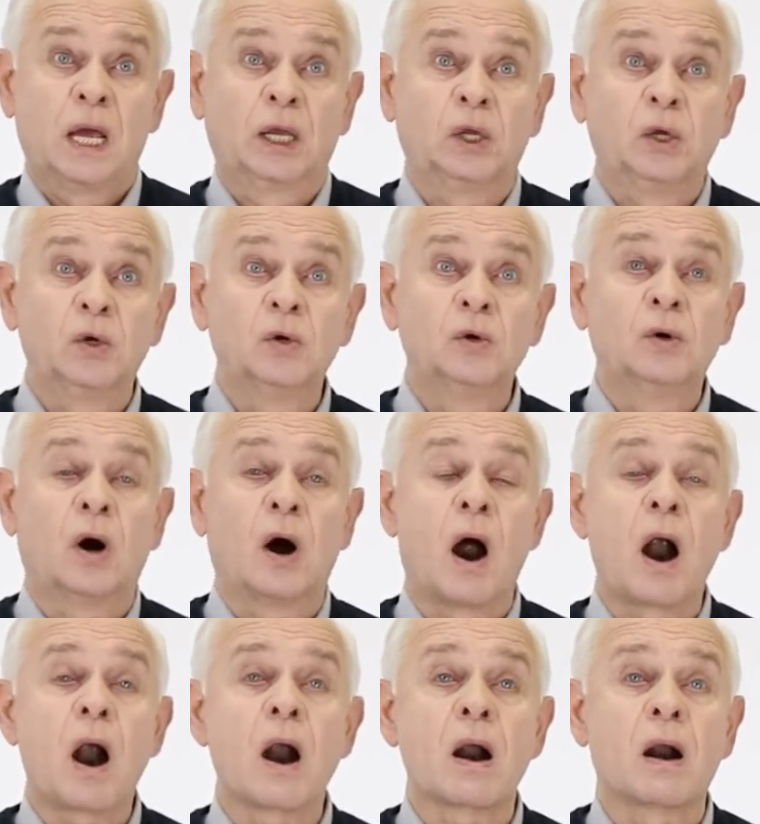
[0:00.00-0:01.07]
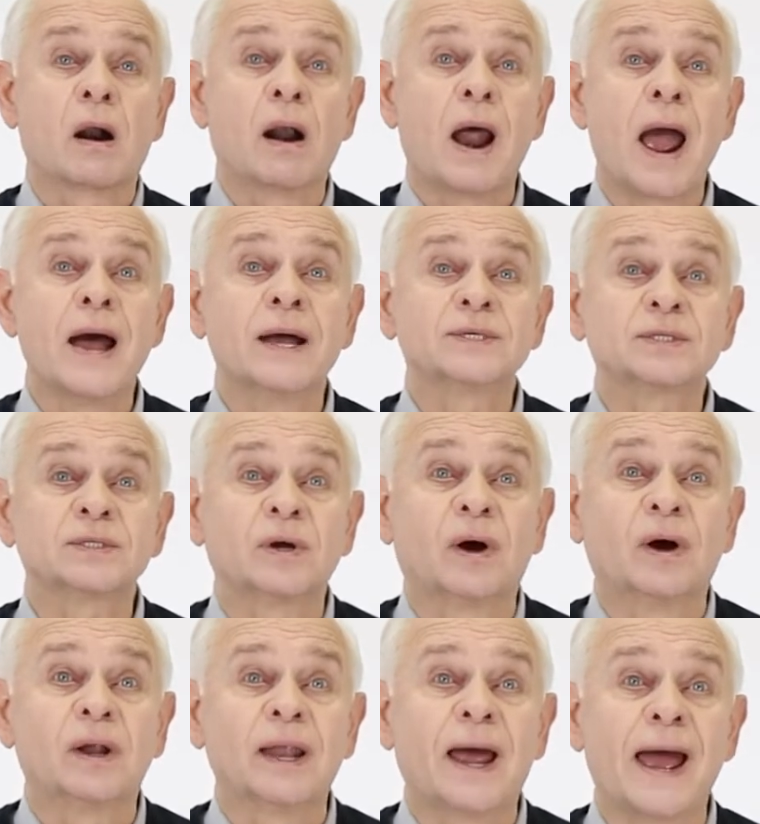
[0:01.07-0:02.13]
You are as
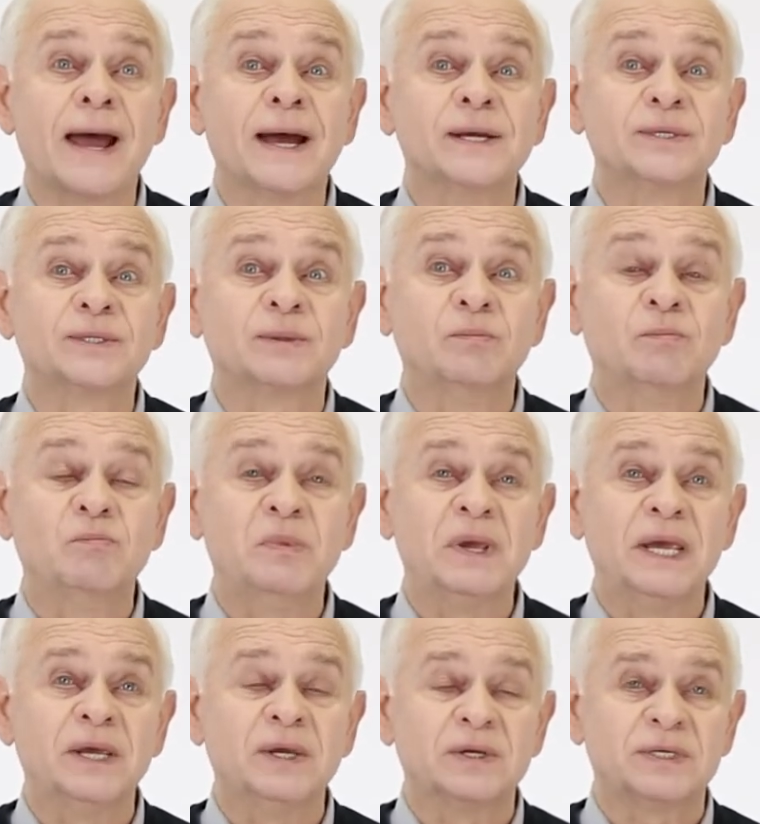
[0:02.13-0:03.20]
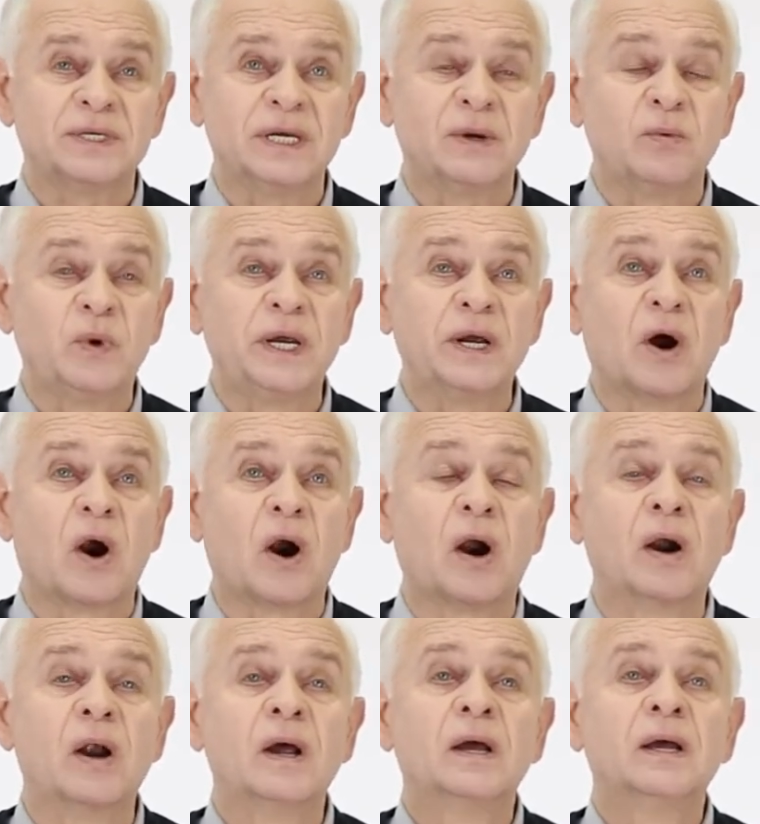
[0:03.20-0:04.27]
tall as me. You see, we
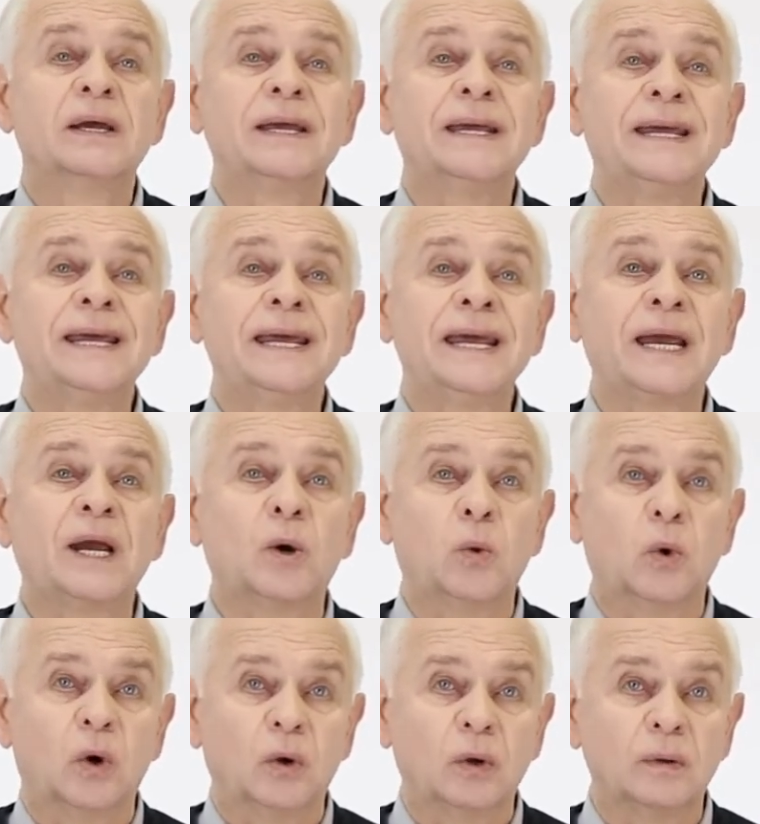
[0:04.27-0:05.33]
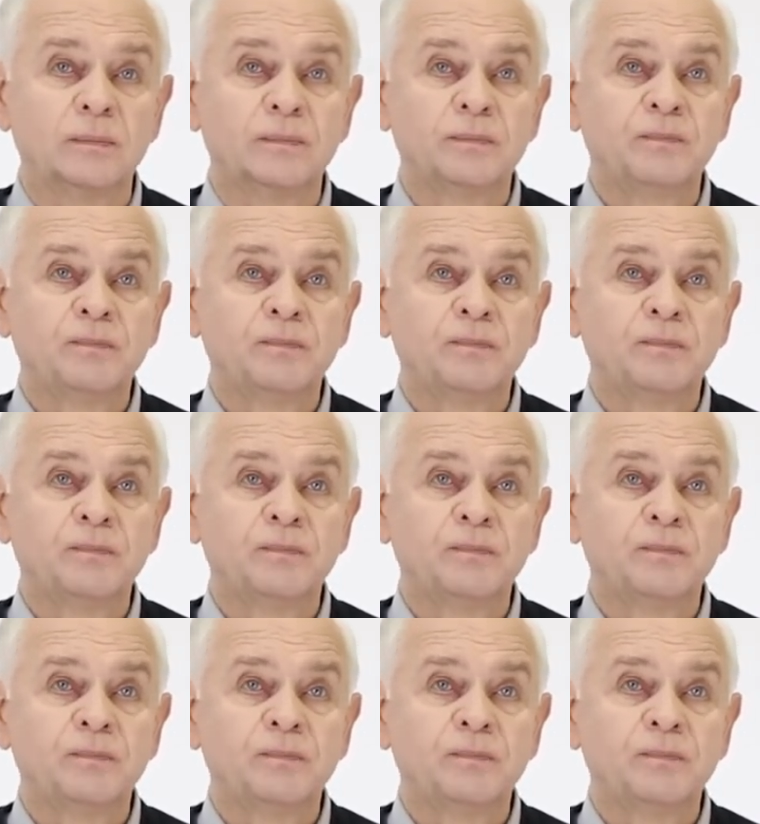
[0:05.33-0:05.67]
are equal.